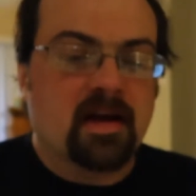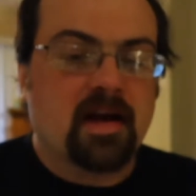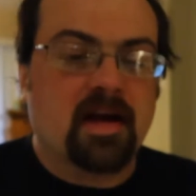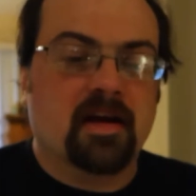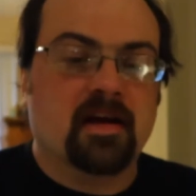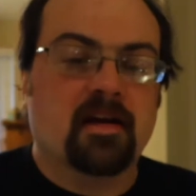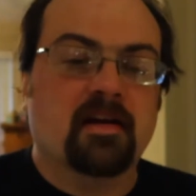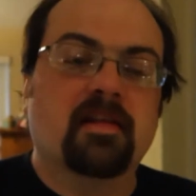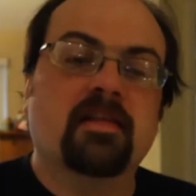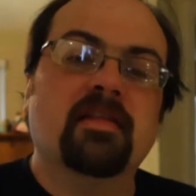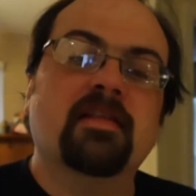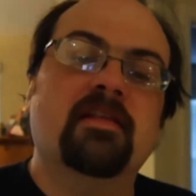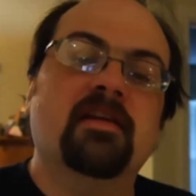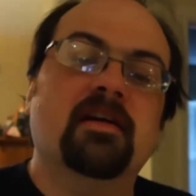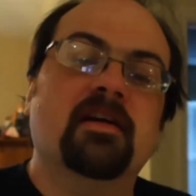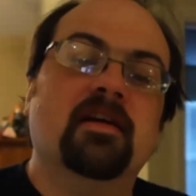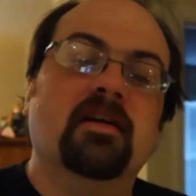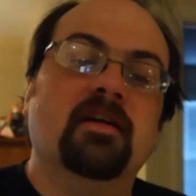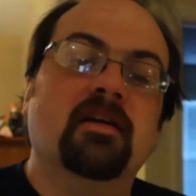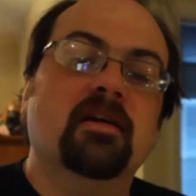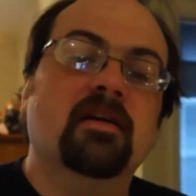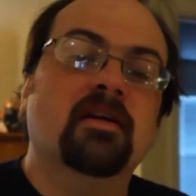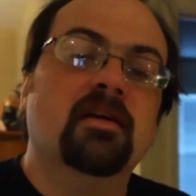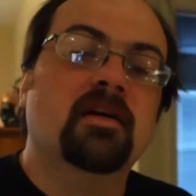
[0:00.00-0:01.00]
kind of
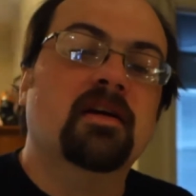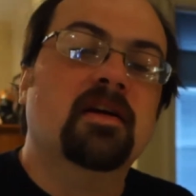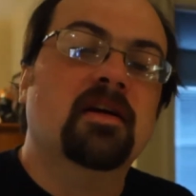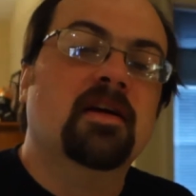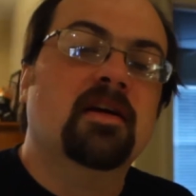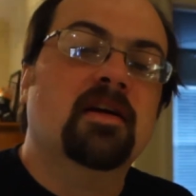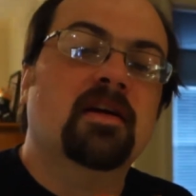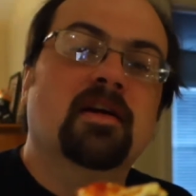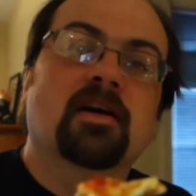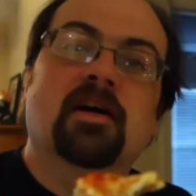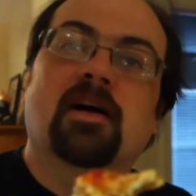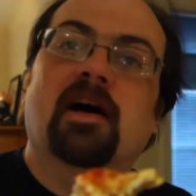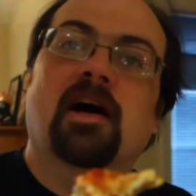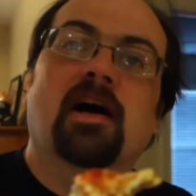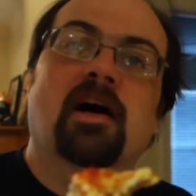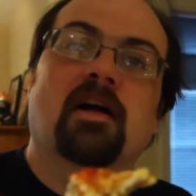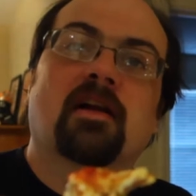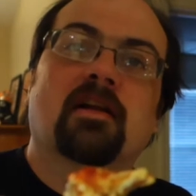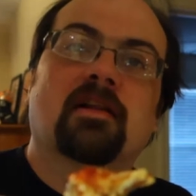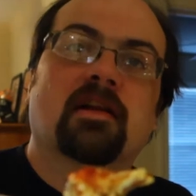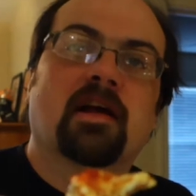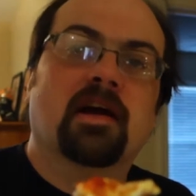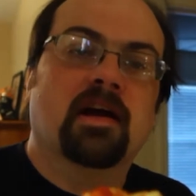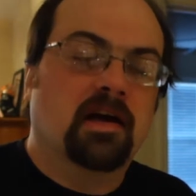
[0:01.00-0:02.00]
thin
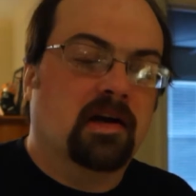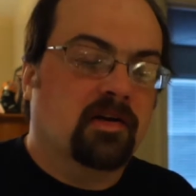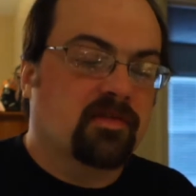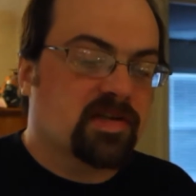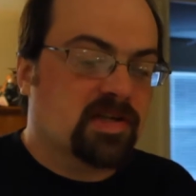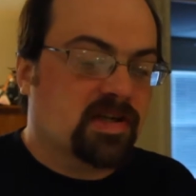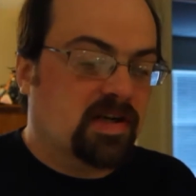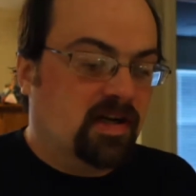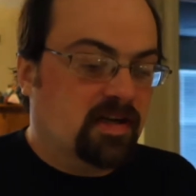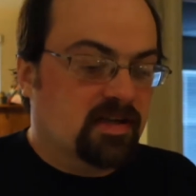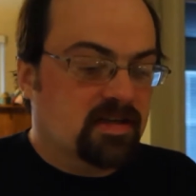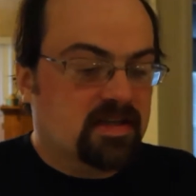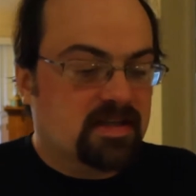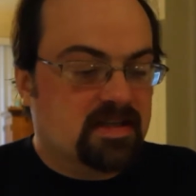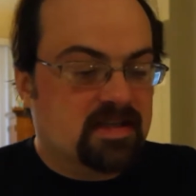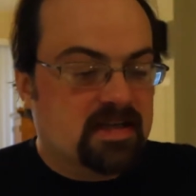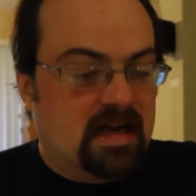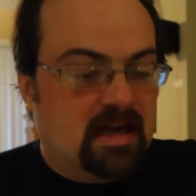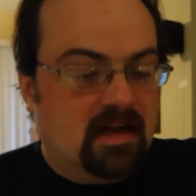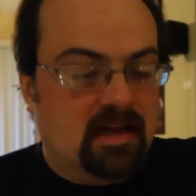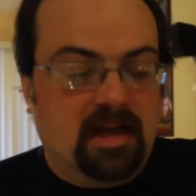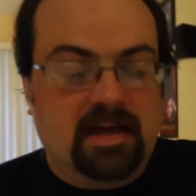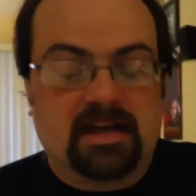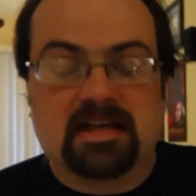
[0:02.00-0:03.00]
layer of sauce. It's
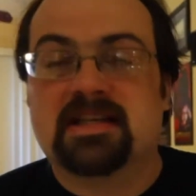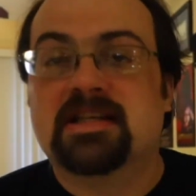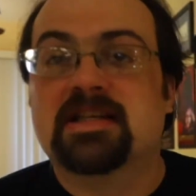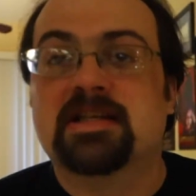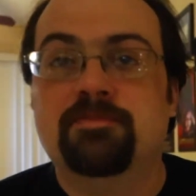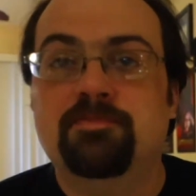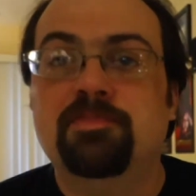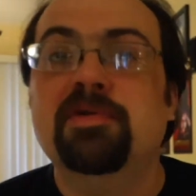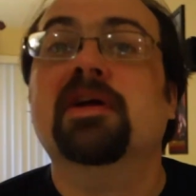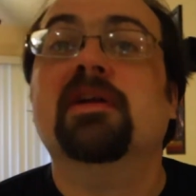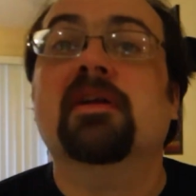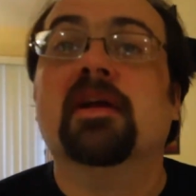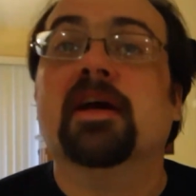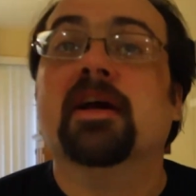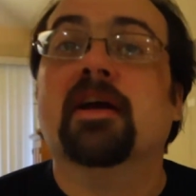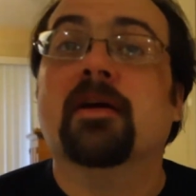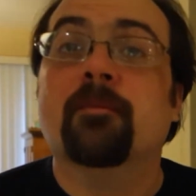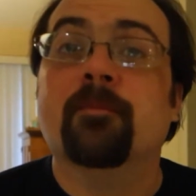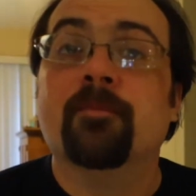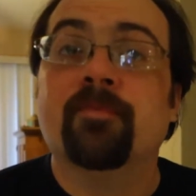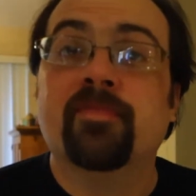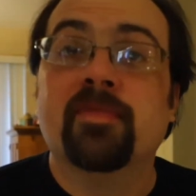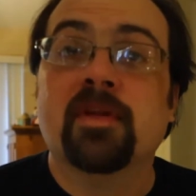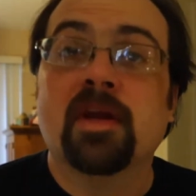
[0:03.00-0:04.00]
not like spilling
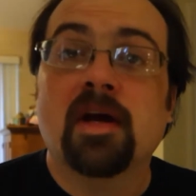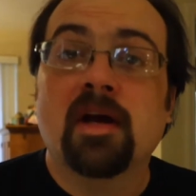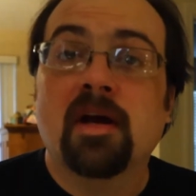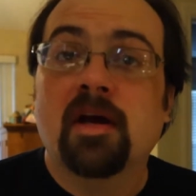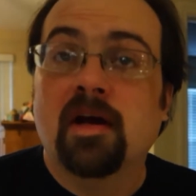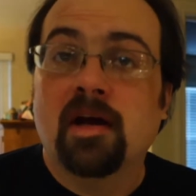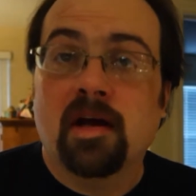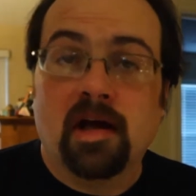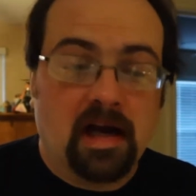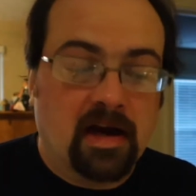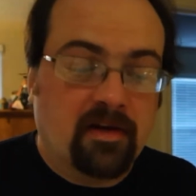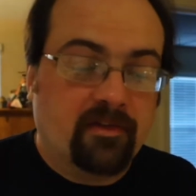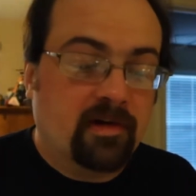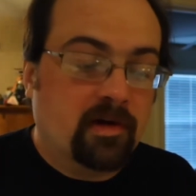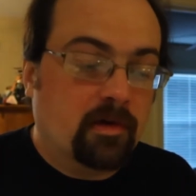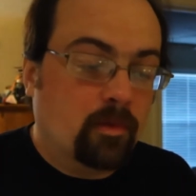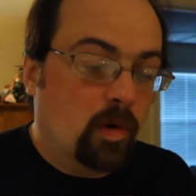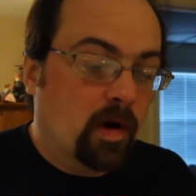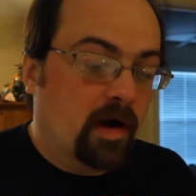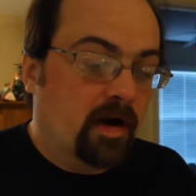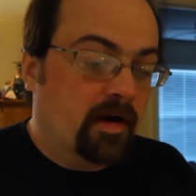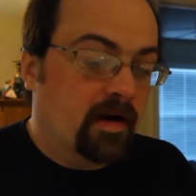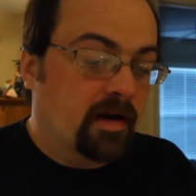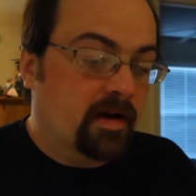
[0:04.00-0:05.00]

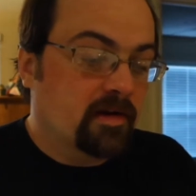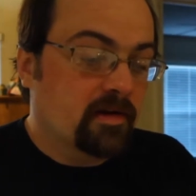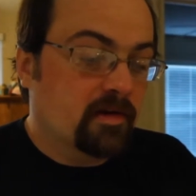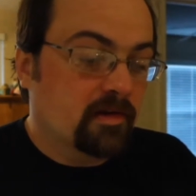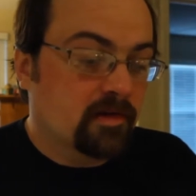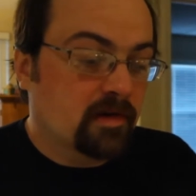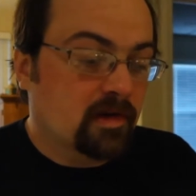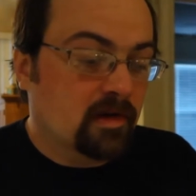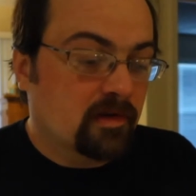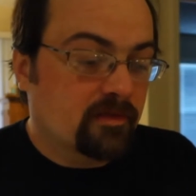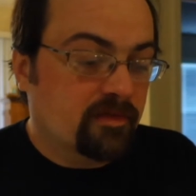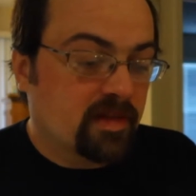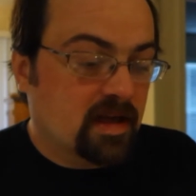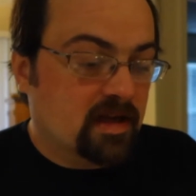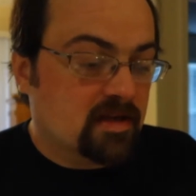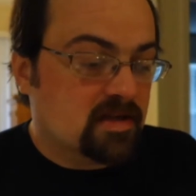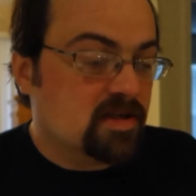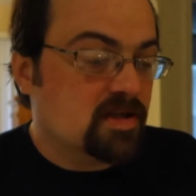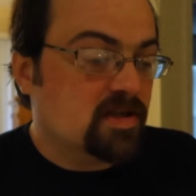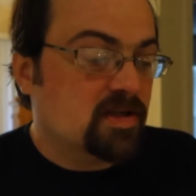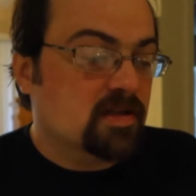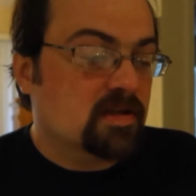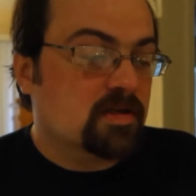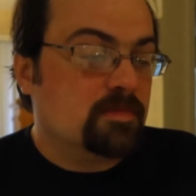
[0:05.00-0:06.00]
everywhere. And I don't know if
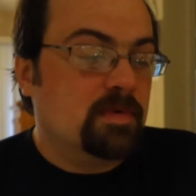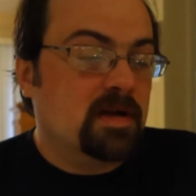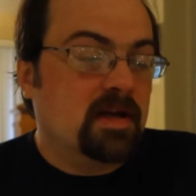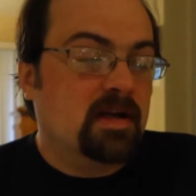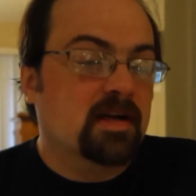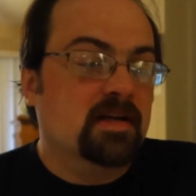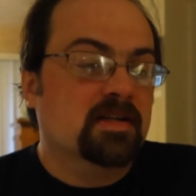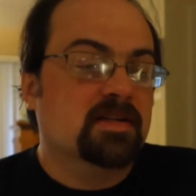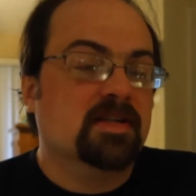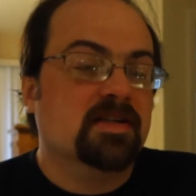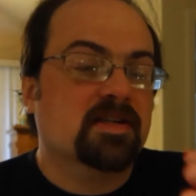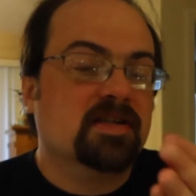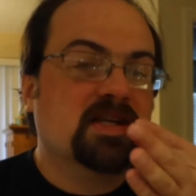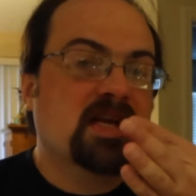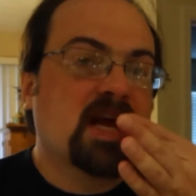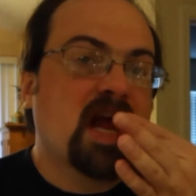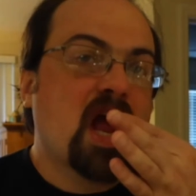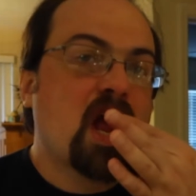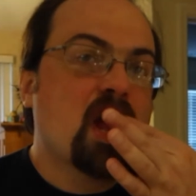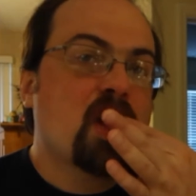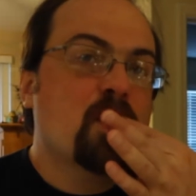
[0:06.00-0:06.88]
that's just because it's